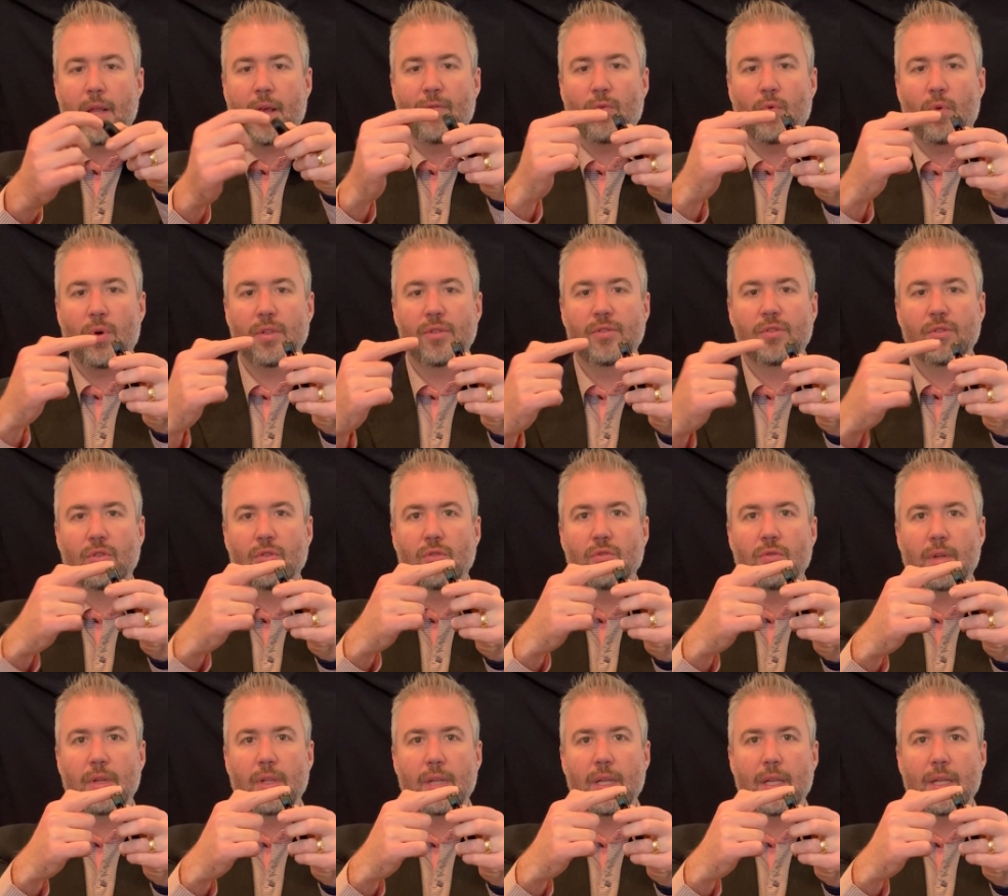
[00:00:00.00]
You have one
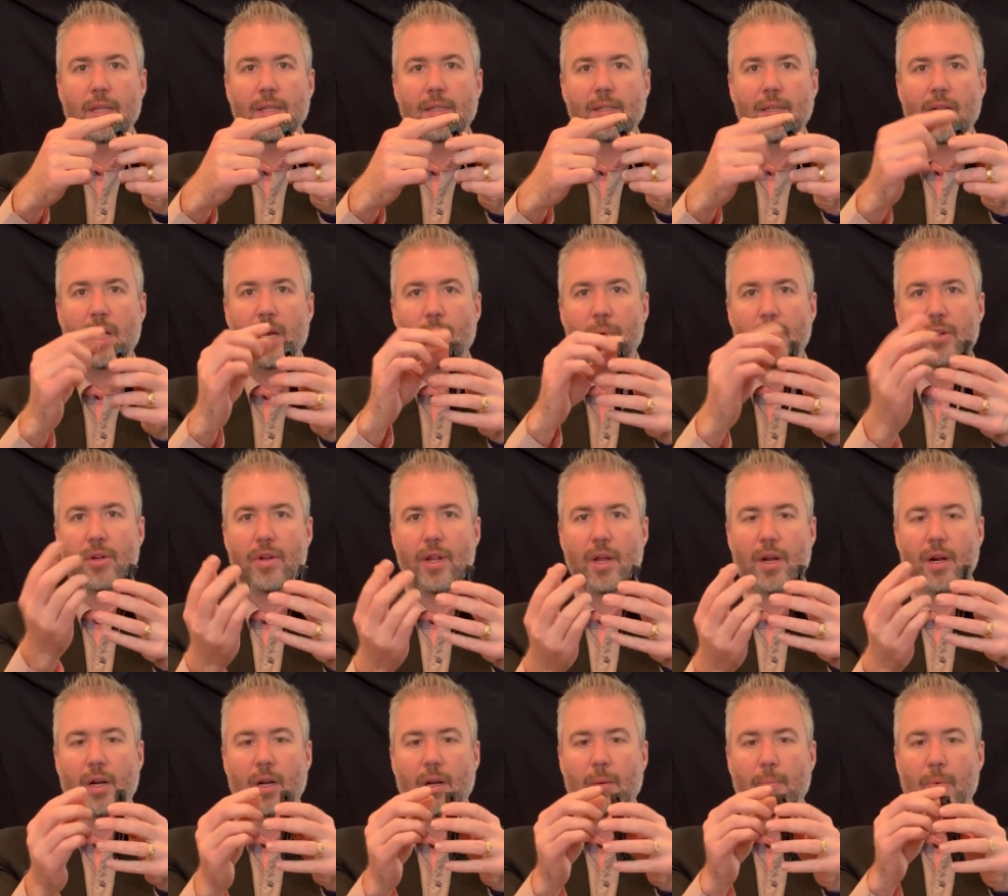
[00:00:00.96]
screw on the inside when you
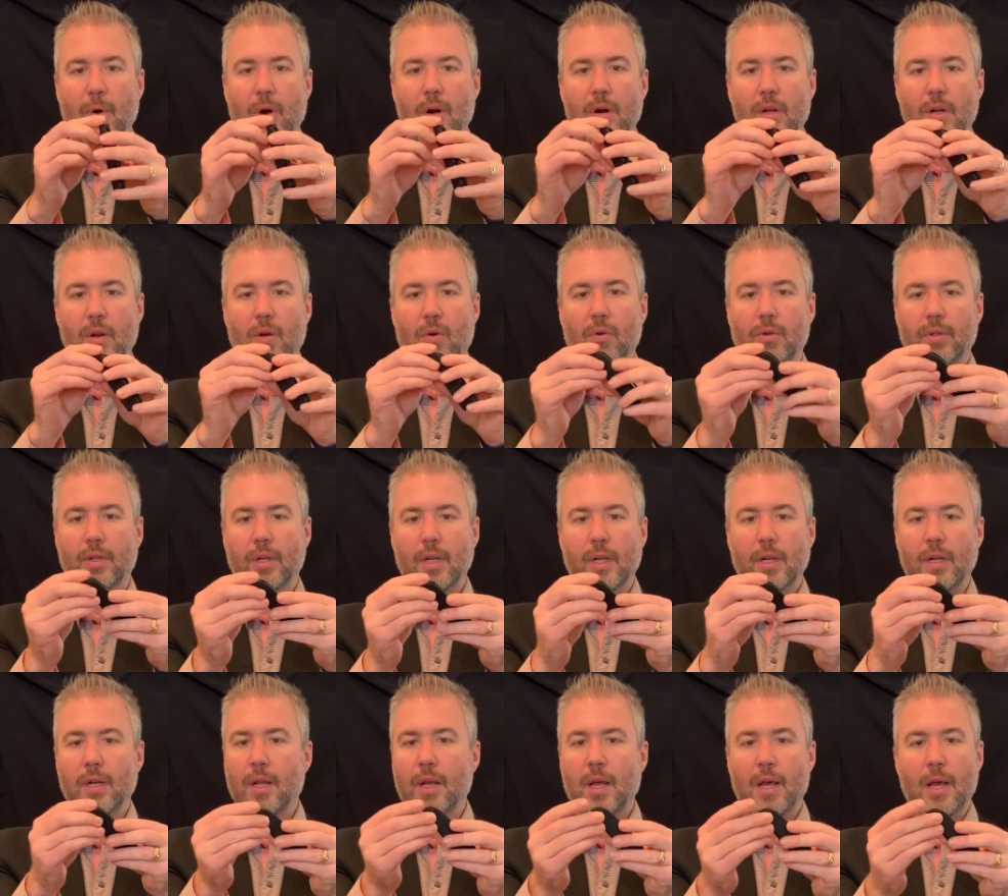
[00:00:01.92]
take it apart to hold it
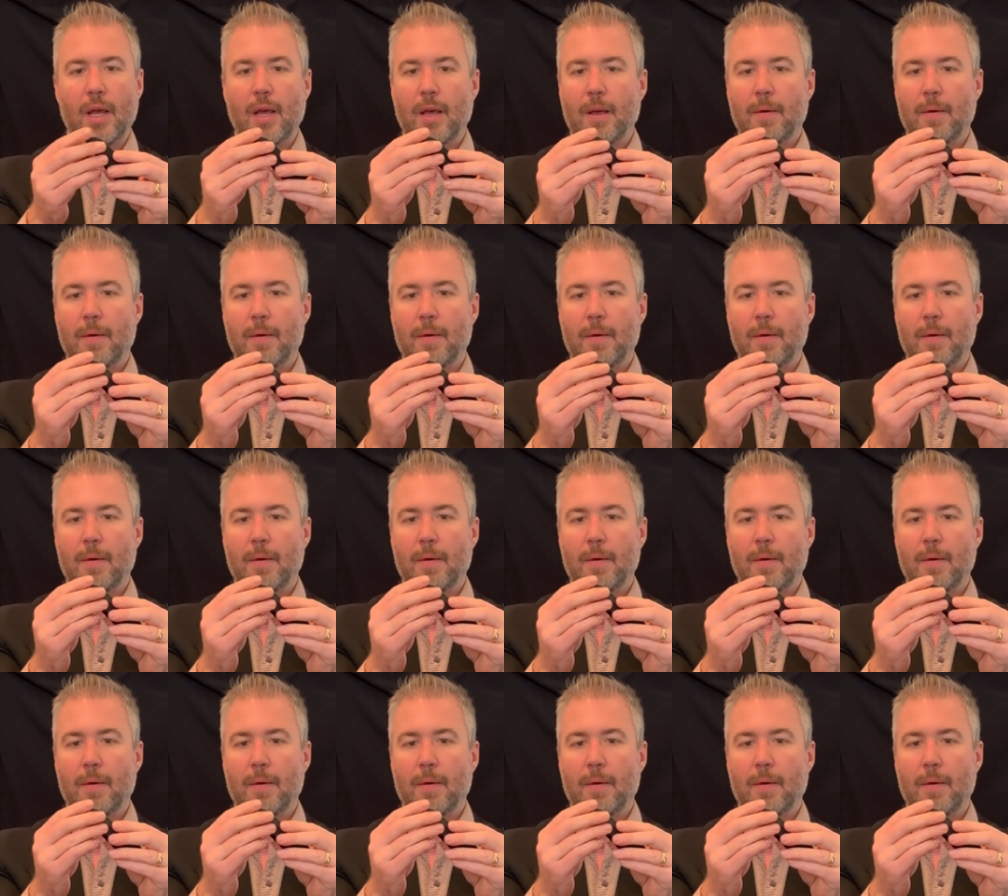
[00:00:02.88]
in.